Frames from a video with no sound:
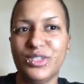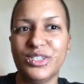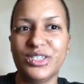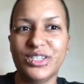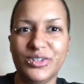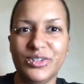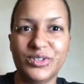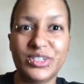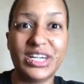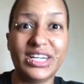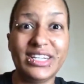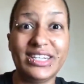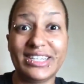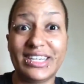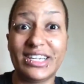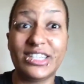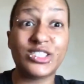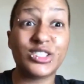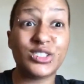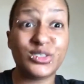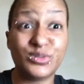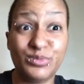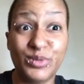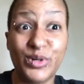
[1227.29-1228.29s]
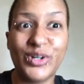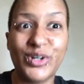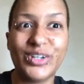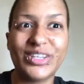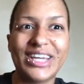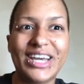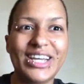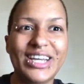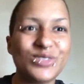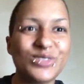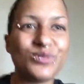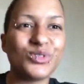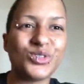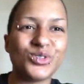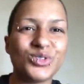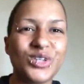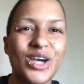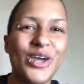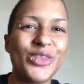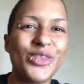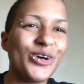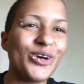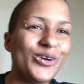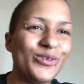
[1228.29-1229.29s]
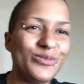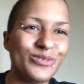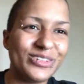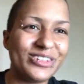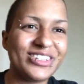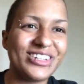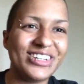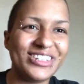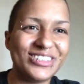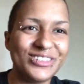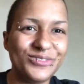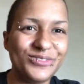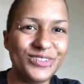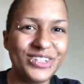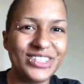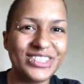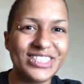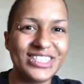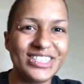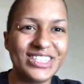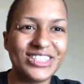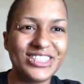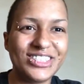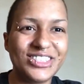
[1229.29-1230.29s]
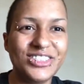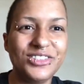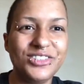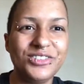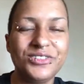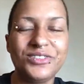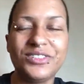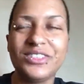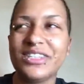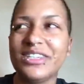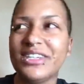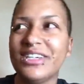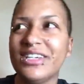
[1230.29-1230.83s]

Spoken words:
you know, kind of like a smart ass, which I thought was kind of funny and cute.